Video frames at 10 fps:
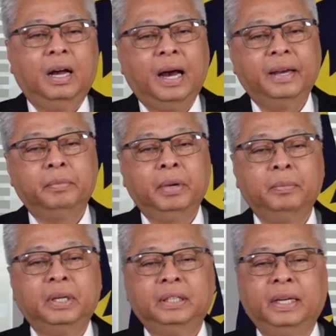I
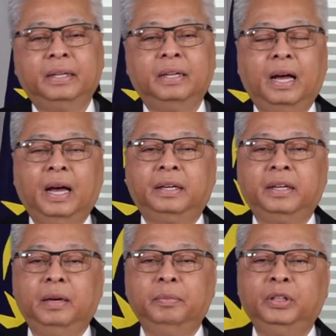remember that I
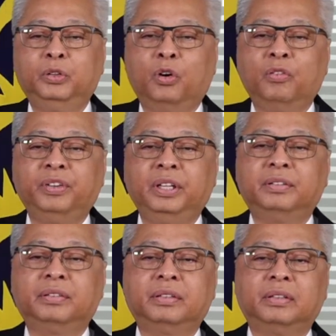came into
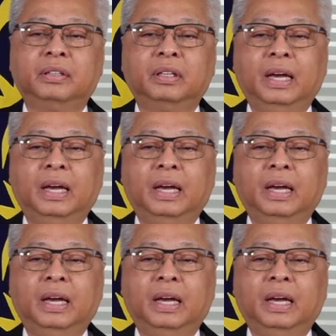office